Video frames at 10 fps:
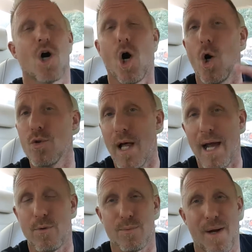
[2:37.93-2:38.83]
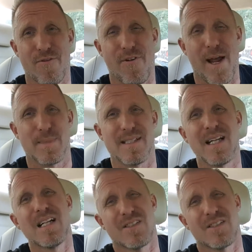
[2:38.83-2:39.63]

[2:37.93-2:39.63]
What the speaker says: all night with my family